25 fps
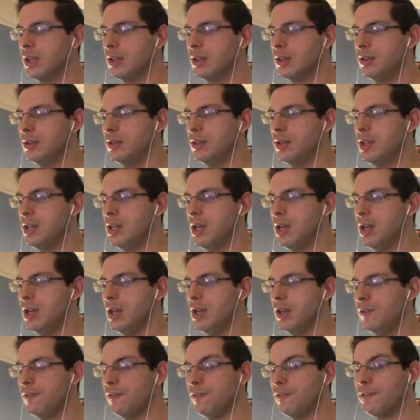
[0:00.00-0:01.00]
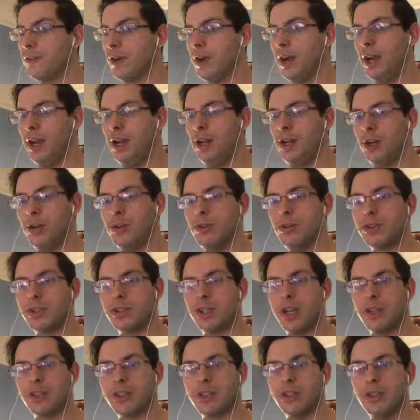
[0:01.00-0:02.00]
the fire hose
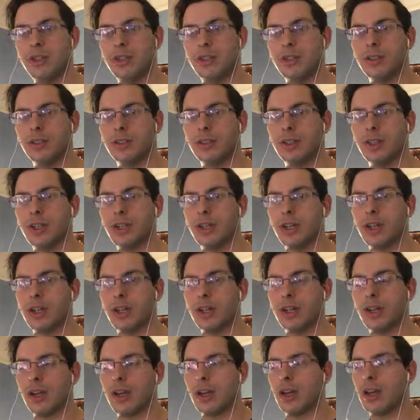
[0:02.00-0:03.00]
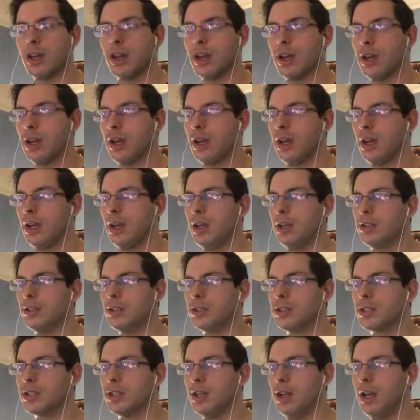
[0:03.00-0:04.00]
section.
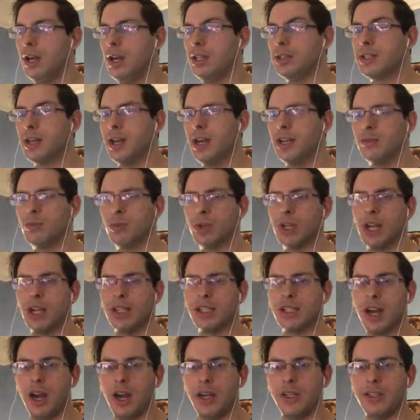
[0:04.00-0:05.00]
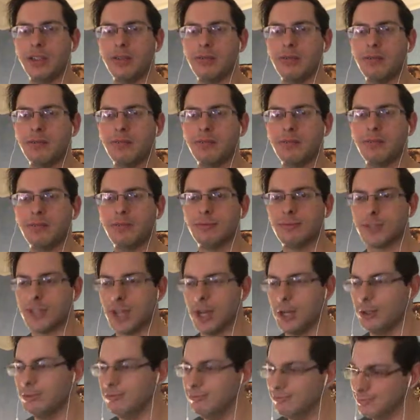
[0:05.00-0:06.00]
And I died.
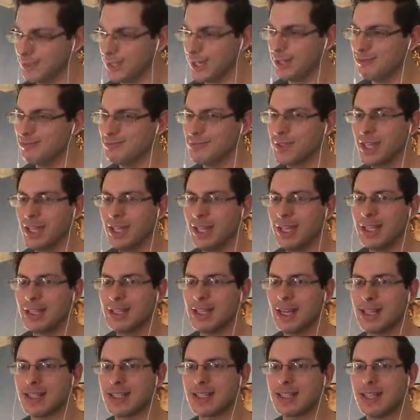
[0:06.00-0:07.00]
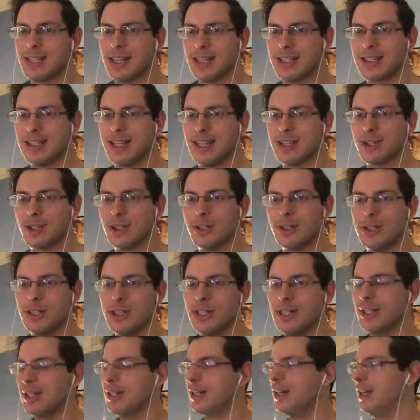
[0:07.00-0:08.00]
So, yeah, that's less good.
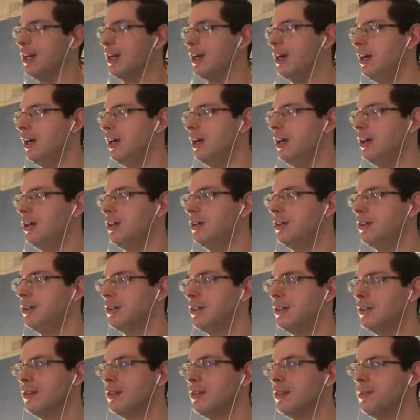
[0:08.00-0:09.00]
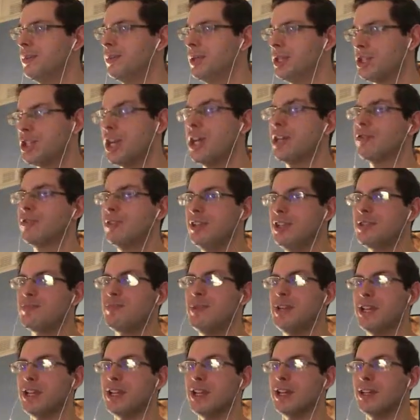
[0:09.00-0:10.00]
But generally
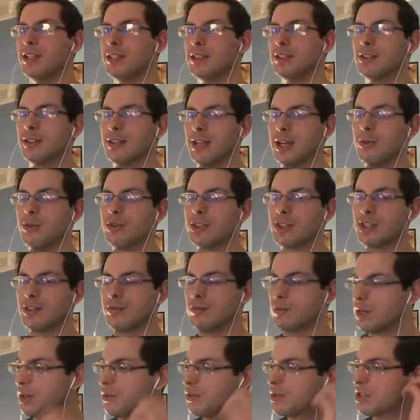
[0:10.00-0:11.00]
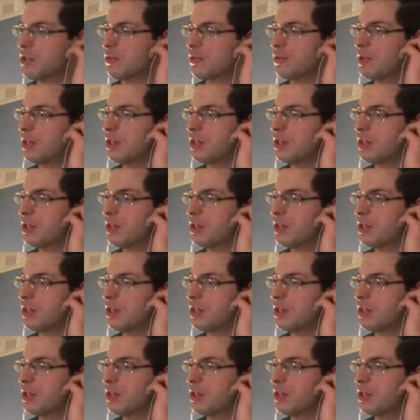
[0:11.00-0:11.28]
speaking, there was some